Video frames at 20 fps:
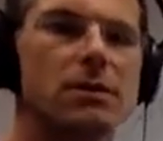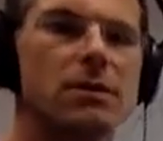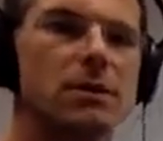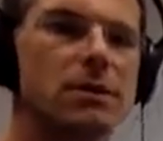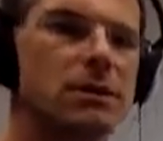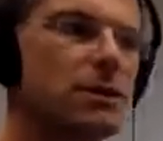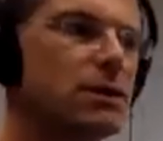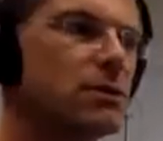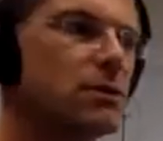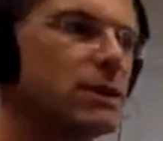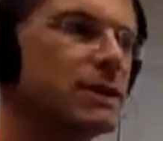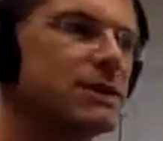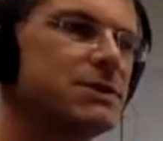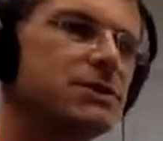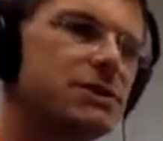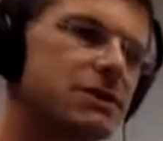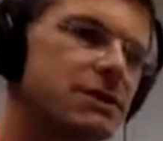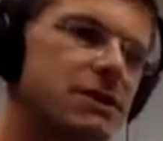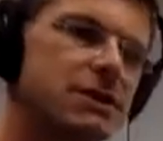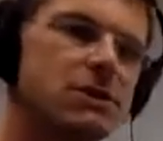with
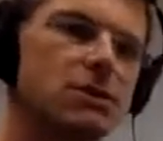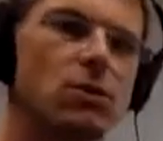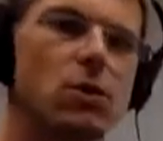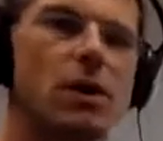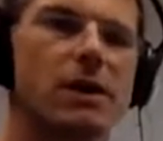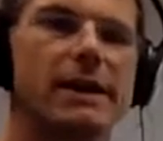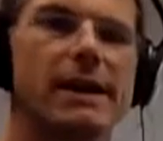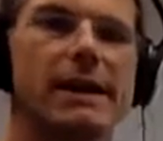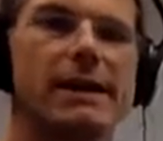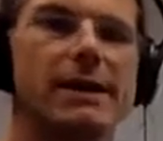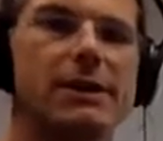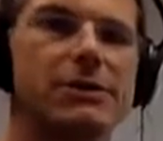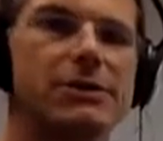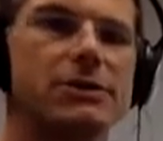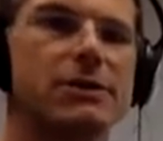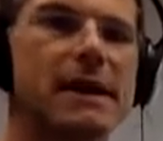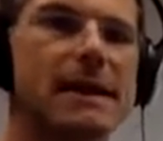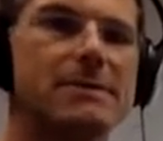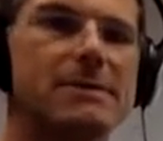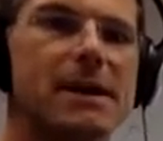logistics, you walk in, here's
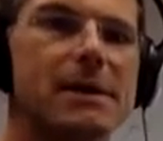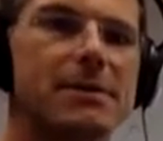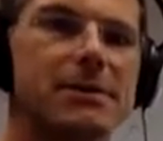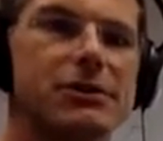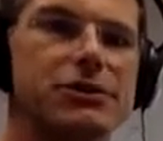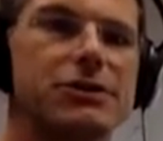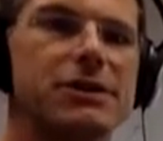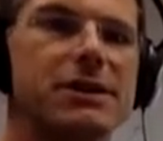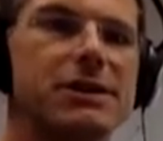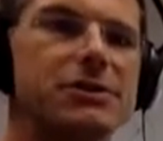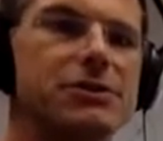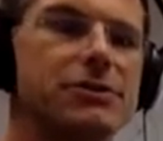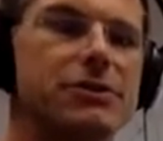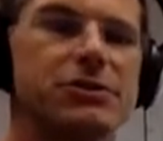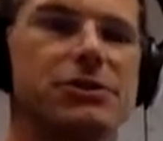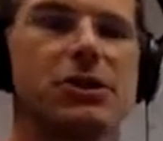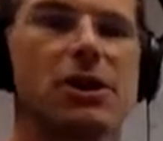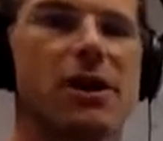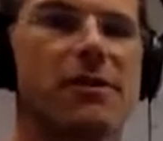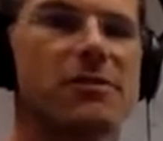your laptop, here's your t-shirt,
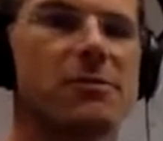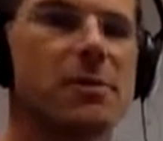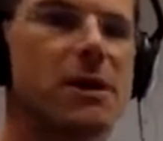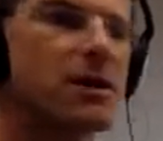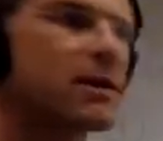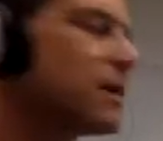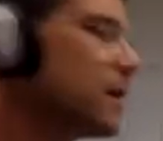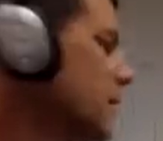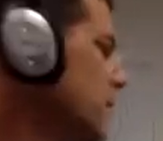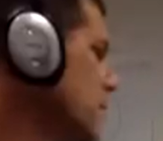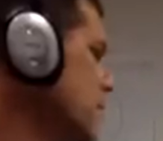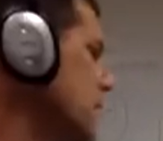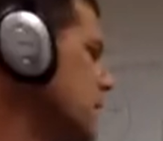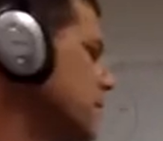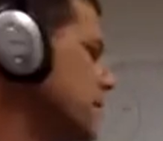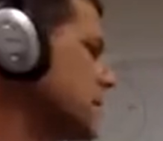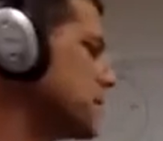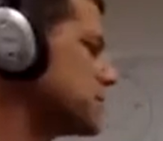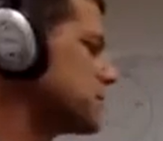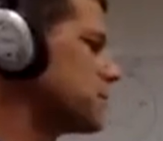here's your coffee mug,
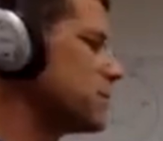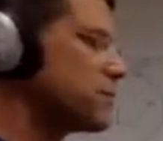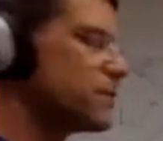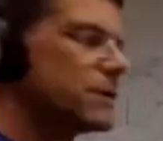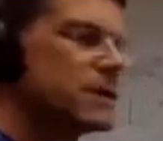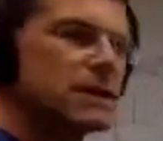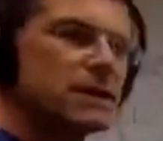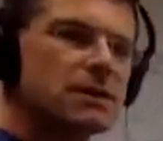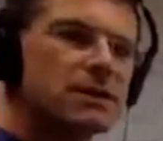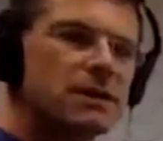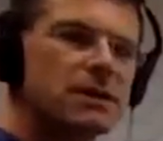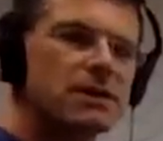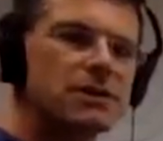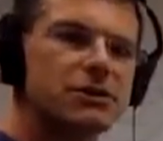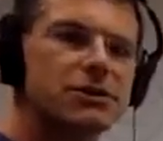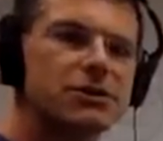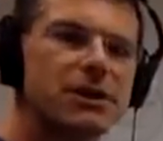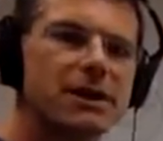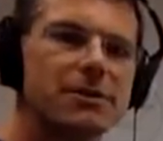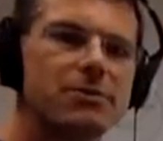making sure they're really clear on
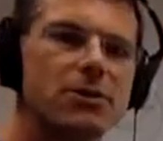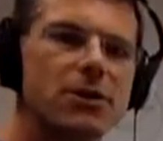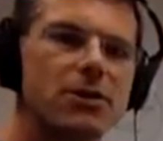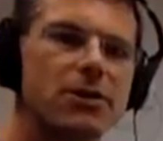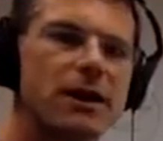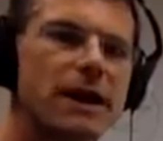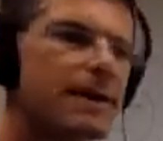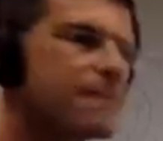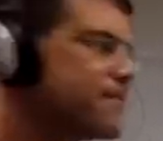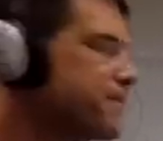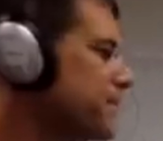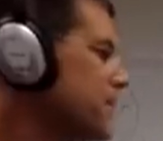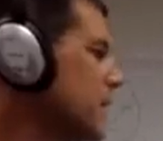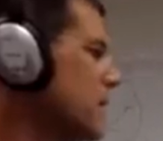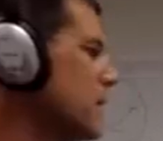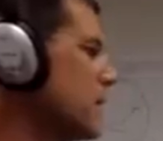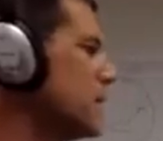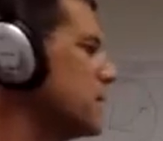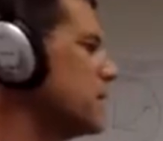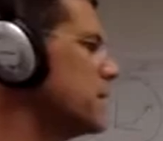the training program
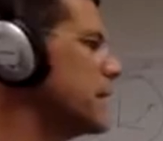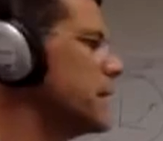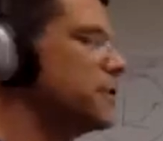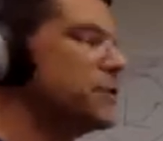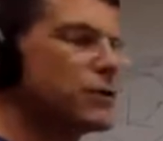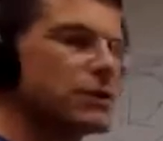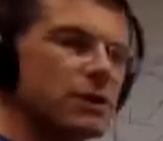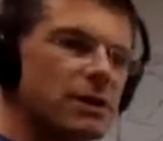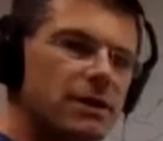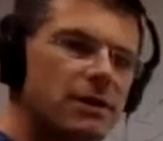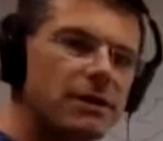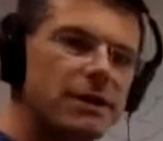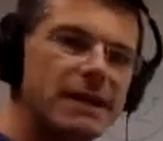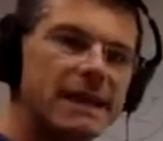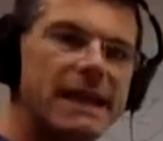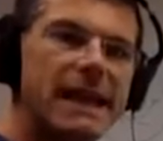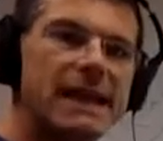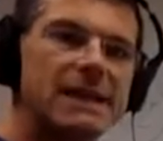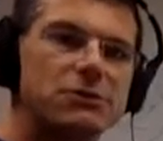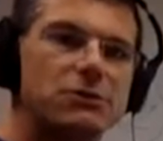that you're going to
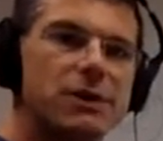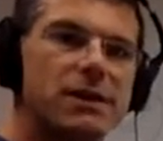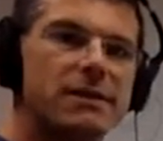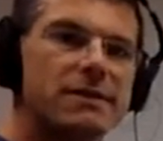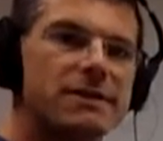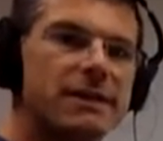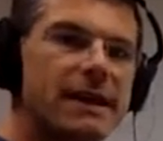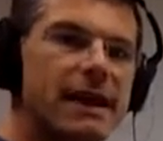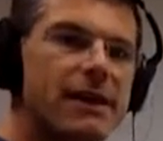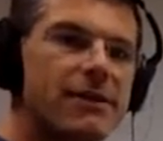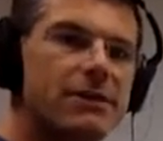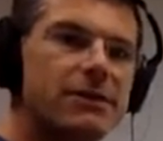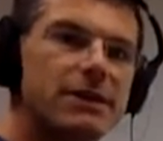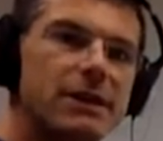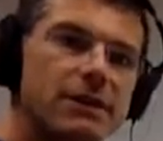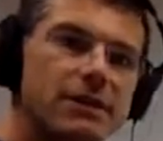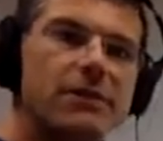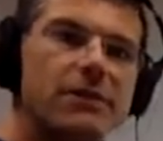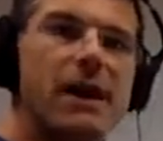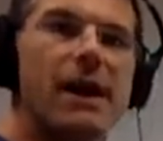engage with together,
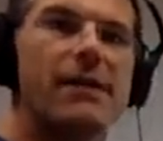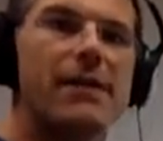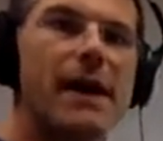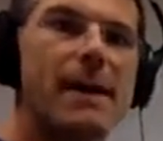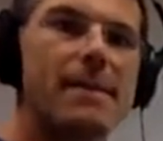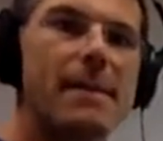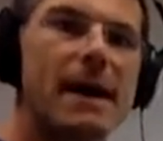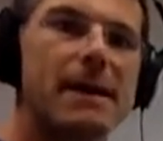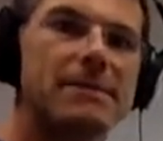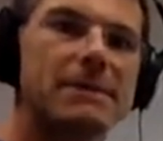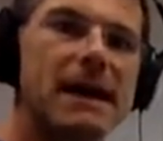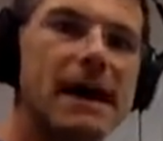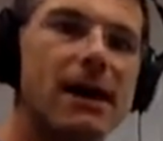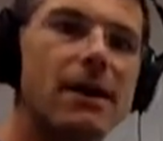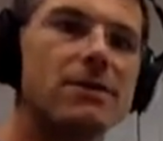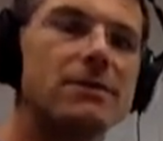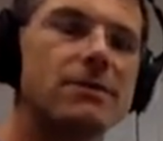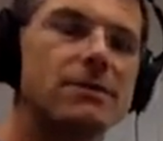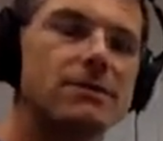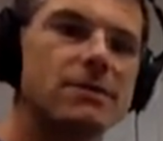that you've got that mapped
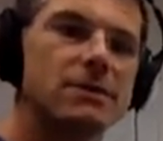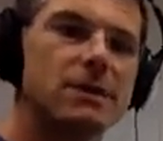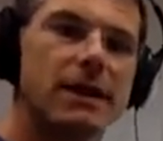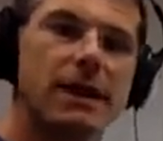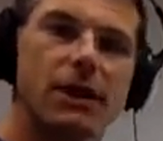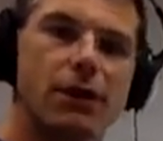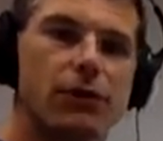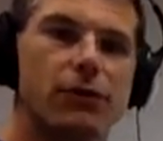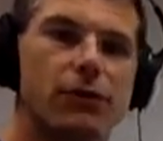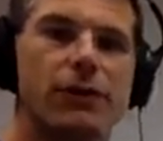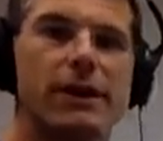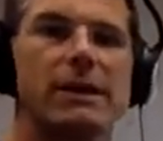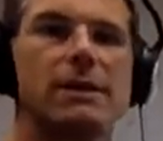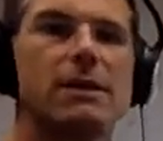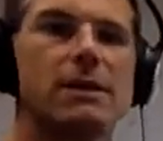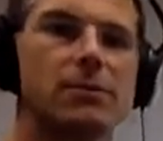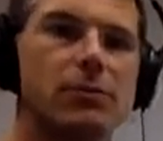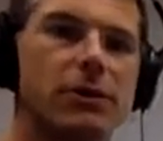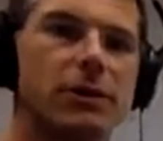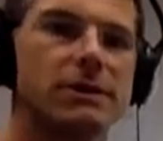out. It's like a
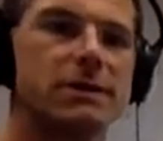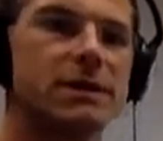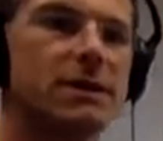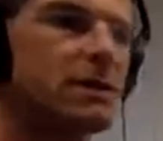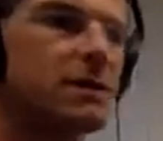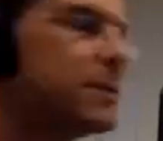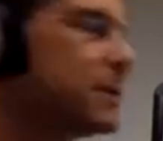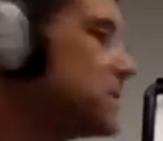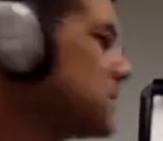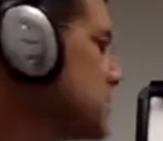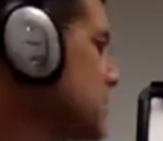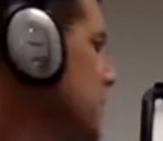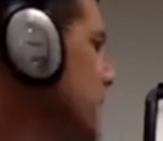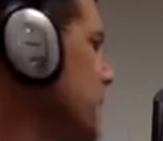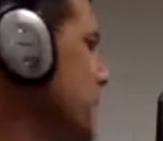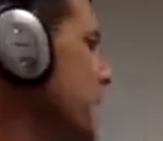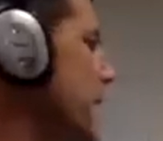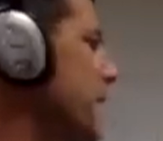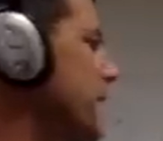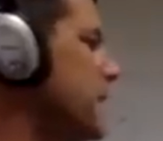curriculum or a syllabus.
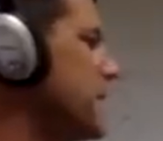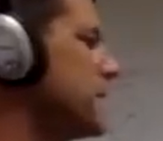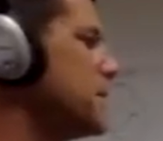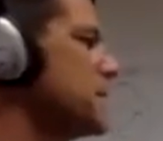And then to